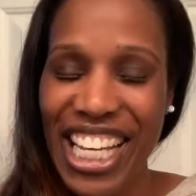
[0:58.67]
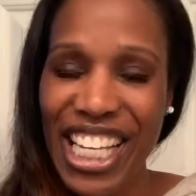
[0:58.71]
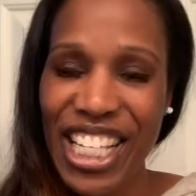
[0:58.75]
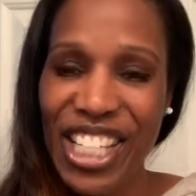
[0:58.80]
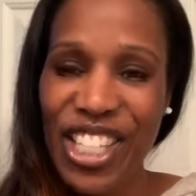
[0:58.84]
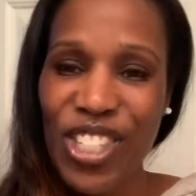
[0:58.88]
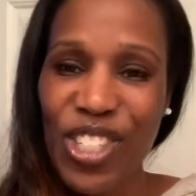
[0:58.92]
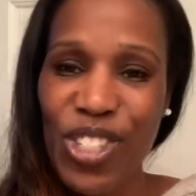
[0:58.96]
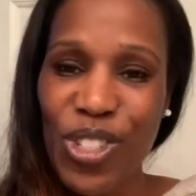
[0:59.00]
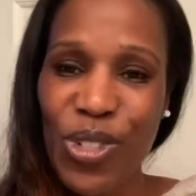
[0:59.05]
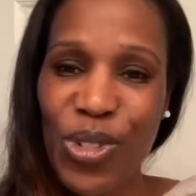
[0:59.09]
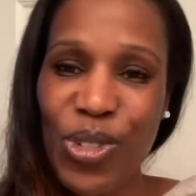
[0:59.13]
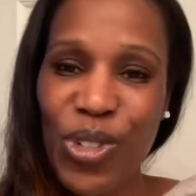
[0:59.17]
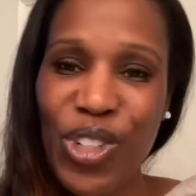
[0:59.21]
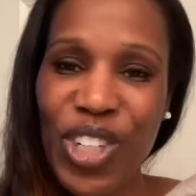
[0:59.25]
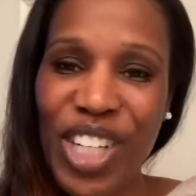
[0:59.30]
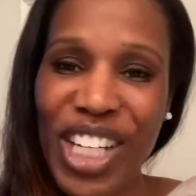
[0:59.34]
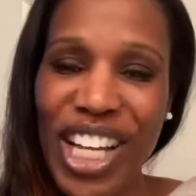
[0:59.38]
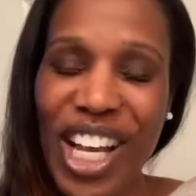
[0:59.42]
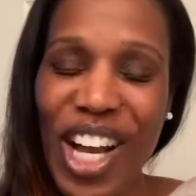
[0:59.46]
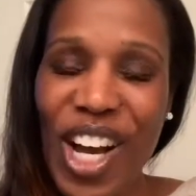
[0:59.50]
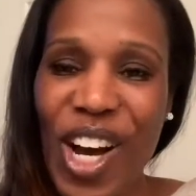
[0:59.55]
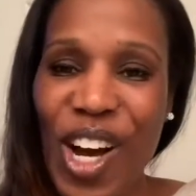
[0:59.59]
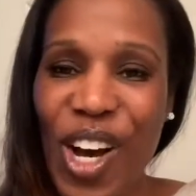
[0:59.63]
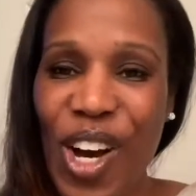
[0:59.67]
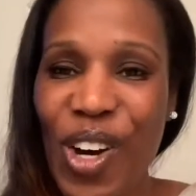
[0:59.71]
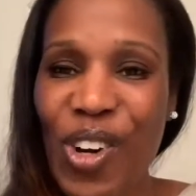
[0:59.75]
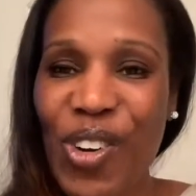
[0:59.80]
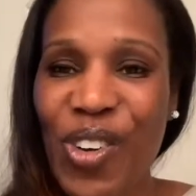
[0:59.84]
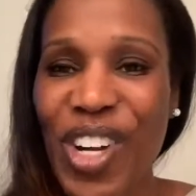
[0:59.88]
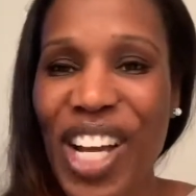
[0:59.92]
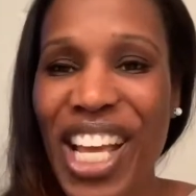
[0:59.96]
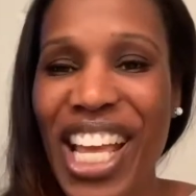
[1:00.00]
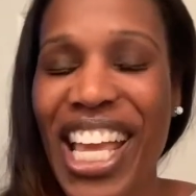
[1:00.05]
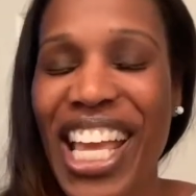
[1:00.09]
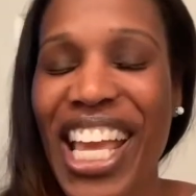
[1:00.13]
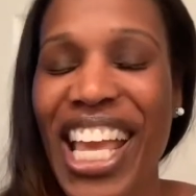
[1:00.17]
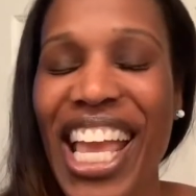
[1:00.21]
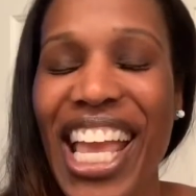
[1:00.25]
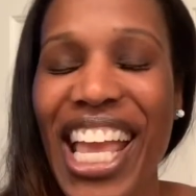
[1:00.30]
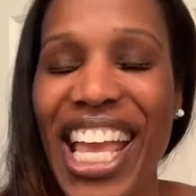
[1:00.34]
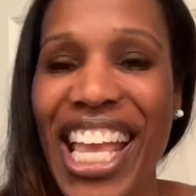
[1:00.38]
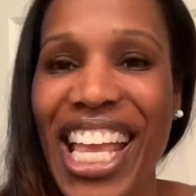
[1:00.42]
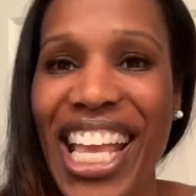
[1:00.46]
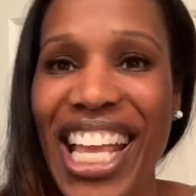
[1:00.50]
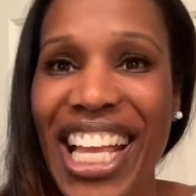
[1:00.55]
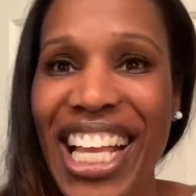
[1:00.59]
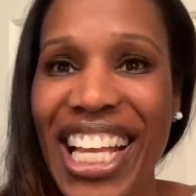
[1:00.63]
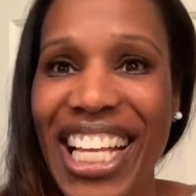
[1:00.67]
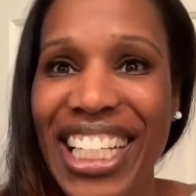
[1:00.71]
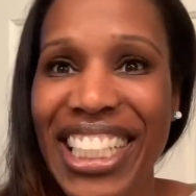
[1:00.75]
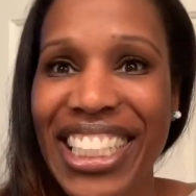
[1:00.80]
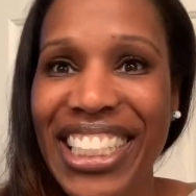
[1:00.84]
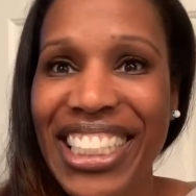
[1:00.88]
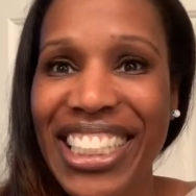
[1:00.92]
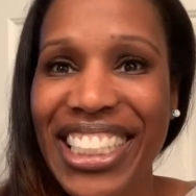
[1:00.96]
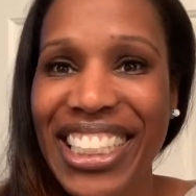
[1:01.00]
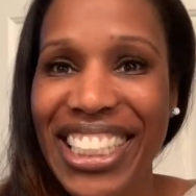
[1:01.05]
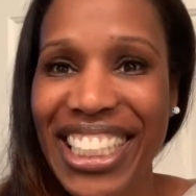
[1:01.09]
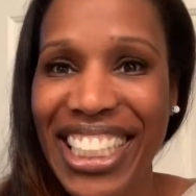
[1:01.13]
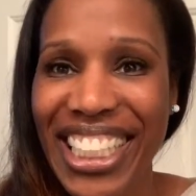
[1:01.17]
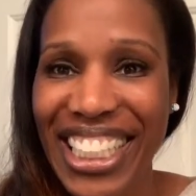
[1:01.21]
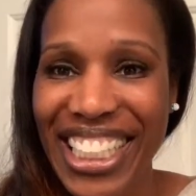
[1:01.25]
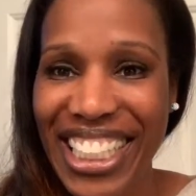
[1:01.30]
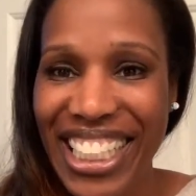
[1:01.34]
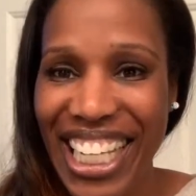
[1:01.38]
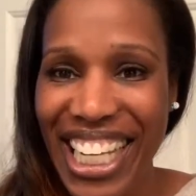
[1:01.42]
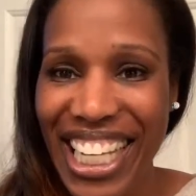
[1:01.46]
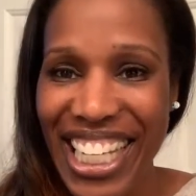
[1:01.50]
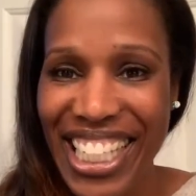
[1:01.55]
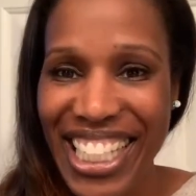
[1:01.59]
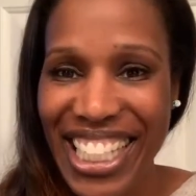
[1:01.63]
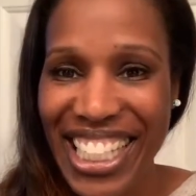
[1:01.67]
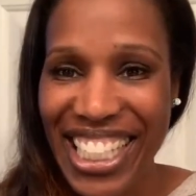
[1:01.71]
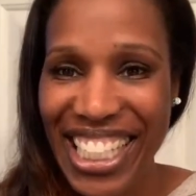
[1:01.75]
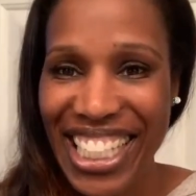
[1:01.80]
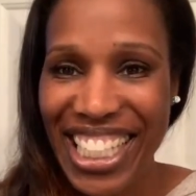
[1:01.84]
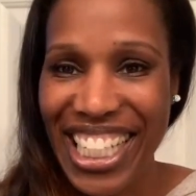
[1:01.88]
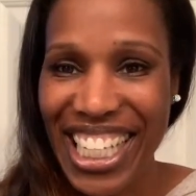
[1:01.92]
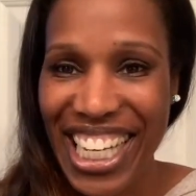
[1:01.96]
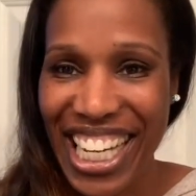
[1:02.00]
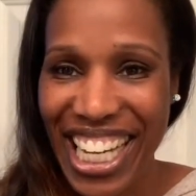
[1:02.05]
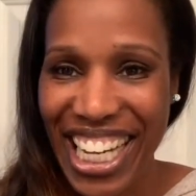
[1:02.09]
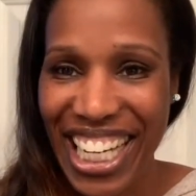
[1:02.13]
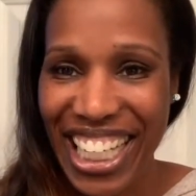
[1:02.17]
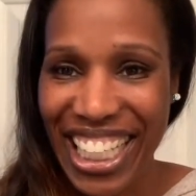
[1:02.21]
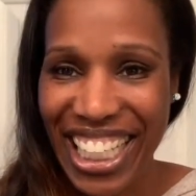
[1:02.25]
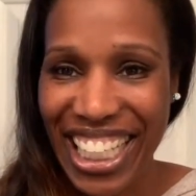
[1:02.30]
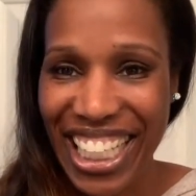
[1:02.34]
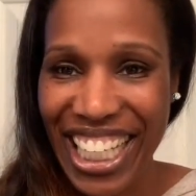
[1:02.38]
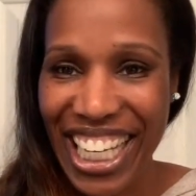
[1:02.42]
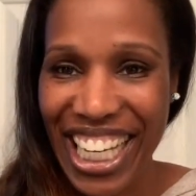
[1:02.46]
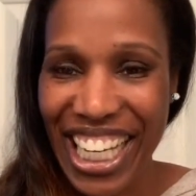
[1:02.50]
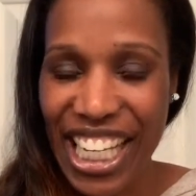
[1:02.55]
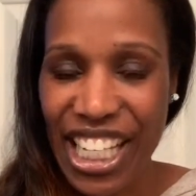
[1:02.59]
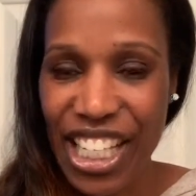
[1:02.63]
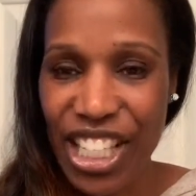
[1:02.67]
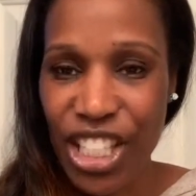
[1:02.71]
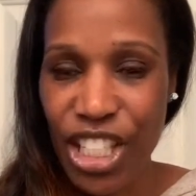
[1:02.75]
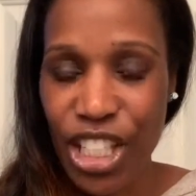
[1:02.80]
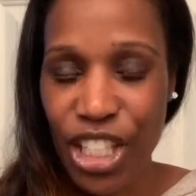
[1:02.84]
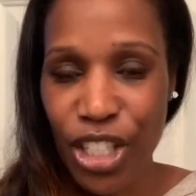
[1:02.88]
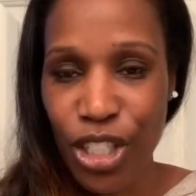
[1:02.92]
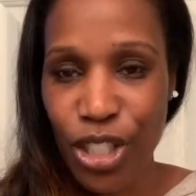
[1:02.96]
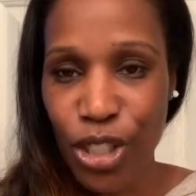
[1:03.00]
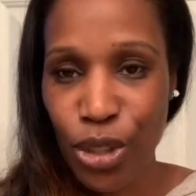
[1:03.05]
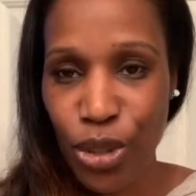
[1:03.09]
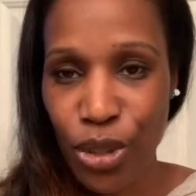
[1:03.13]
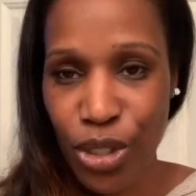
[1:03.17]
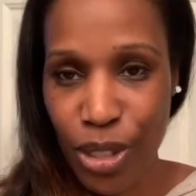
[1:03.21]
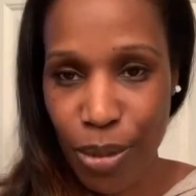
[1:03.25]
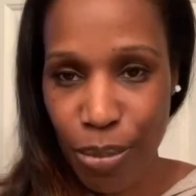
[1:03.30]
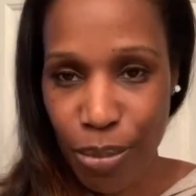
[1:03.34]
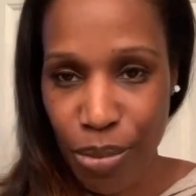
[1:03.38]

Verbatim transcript: It's Story O, and today's Shenanigans includes a